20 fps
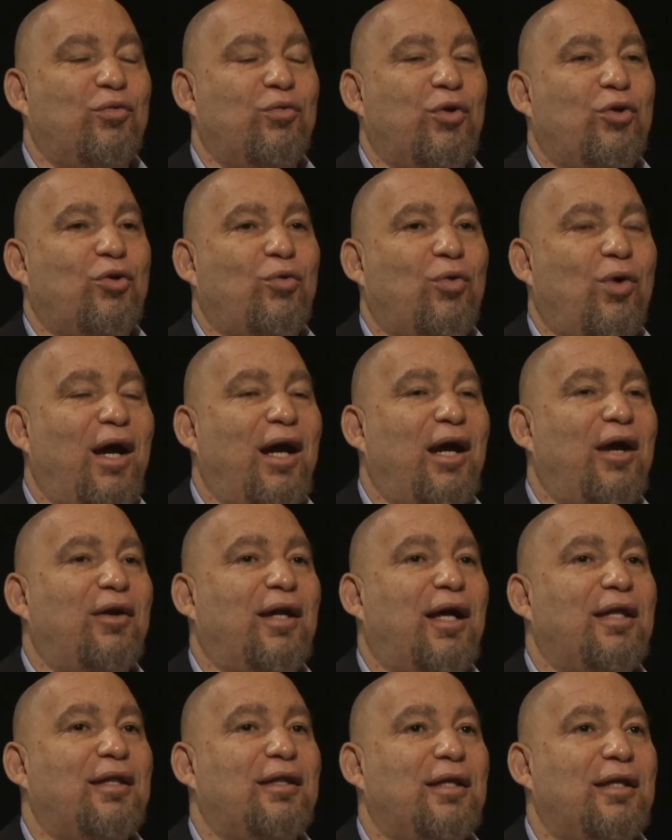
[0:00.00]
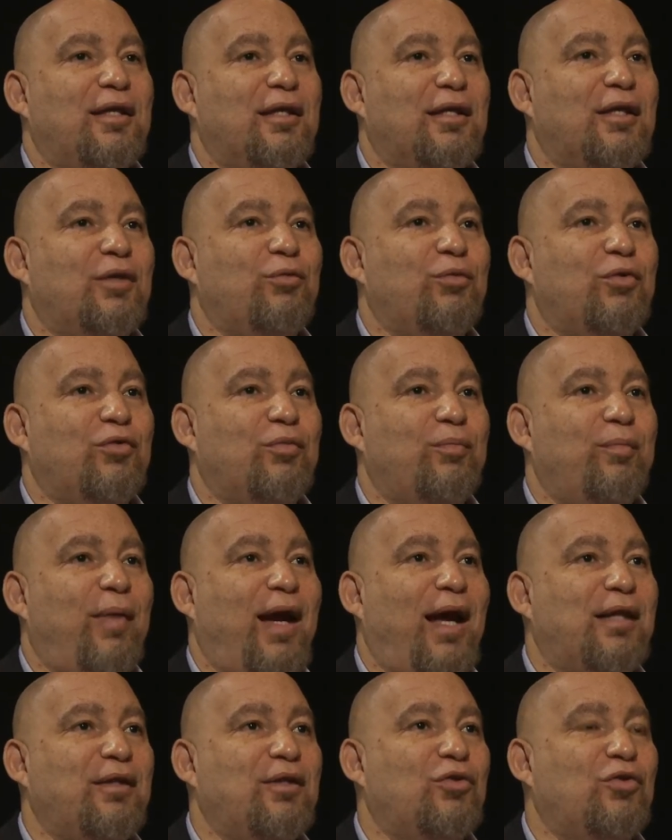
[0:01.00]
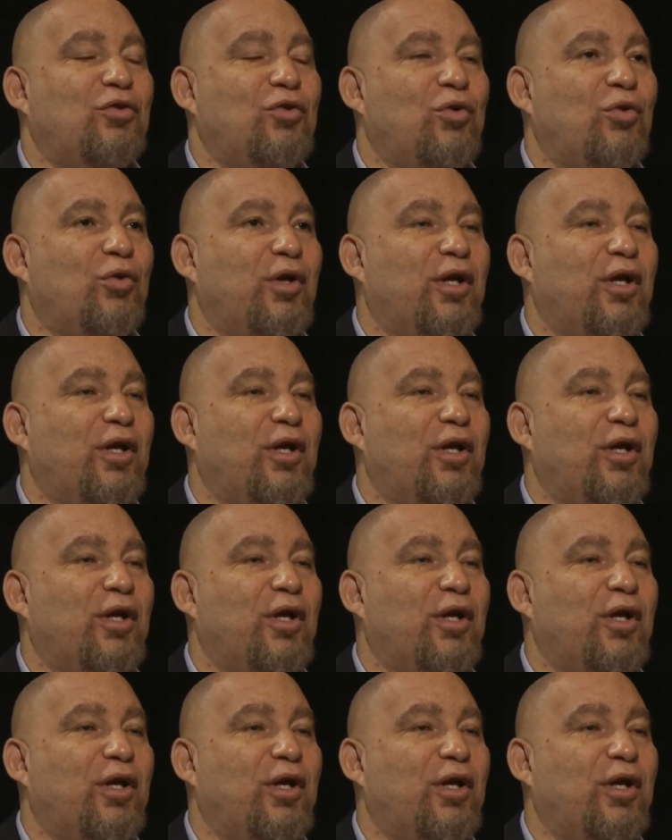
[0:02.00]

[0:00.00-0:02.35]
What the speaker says: required. I think it was mandatory.